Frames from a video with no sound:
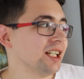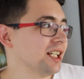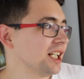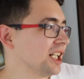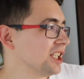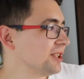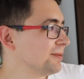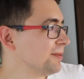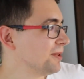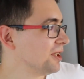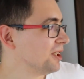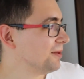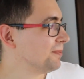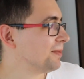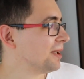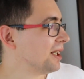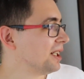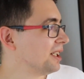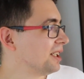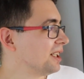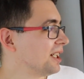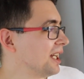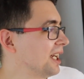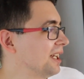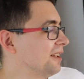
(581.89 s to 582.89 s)
Raspberry
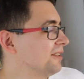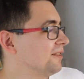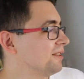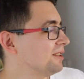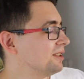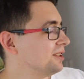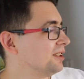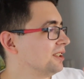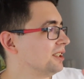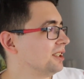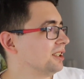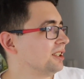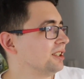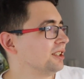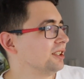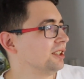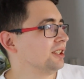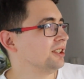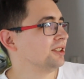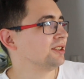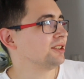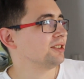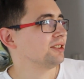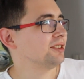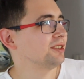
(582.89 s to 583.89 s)
Pi
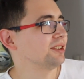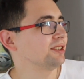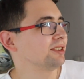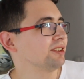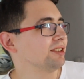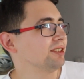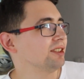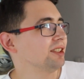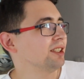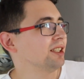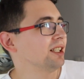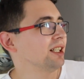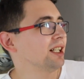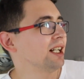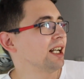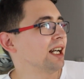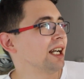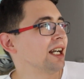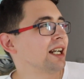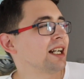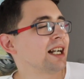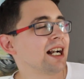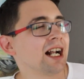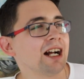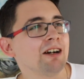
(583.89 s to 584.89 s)
is
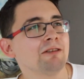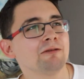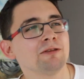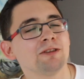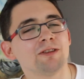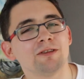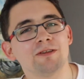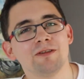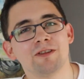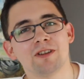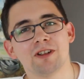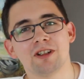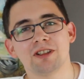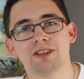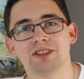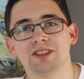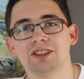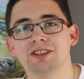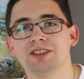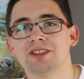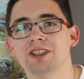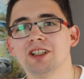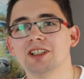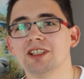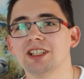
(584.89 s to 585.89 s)
around
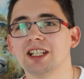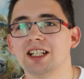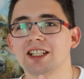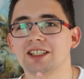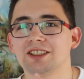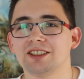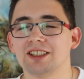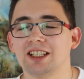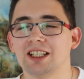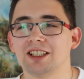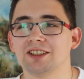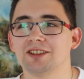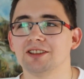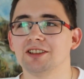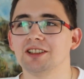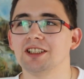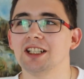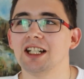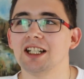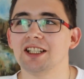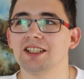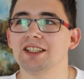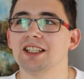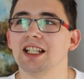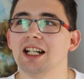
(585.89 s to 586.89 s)
$40 actually
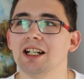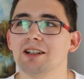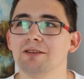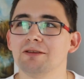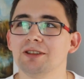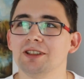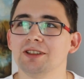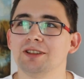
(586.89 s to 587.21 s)
right now.